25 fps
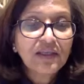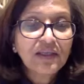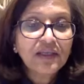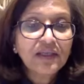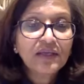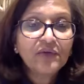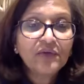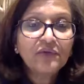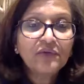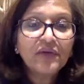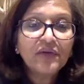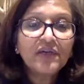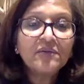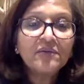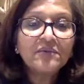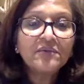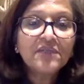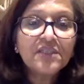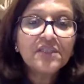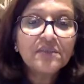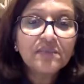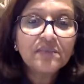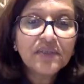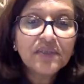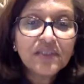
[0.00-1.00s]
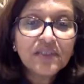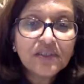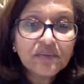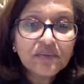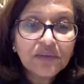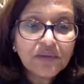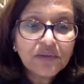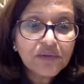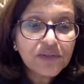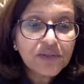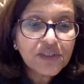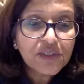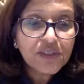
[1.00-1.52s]
Thank you very much, Peter
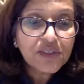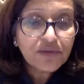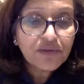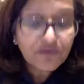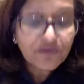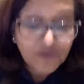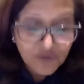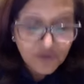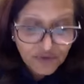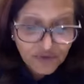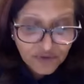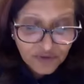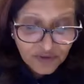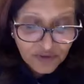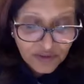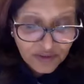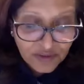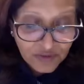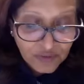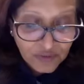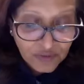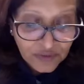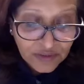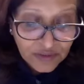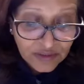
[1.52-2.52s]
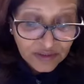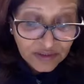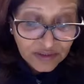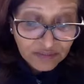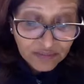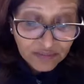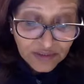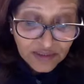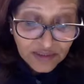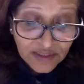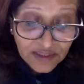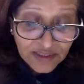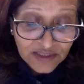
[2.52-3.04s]
Prabhuji, for doing the
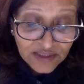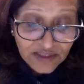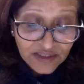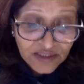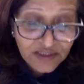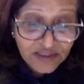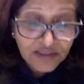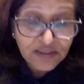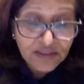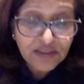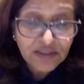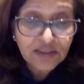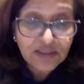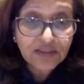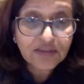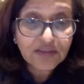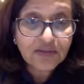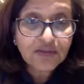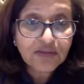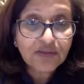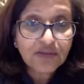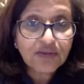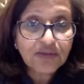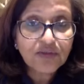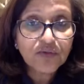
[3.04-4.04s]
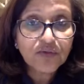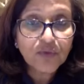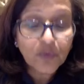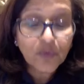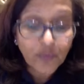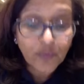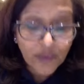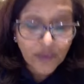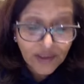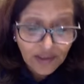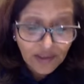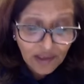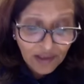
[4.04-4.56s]
Mangalacharan so
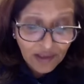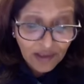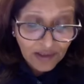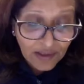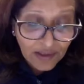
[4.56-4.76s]
well.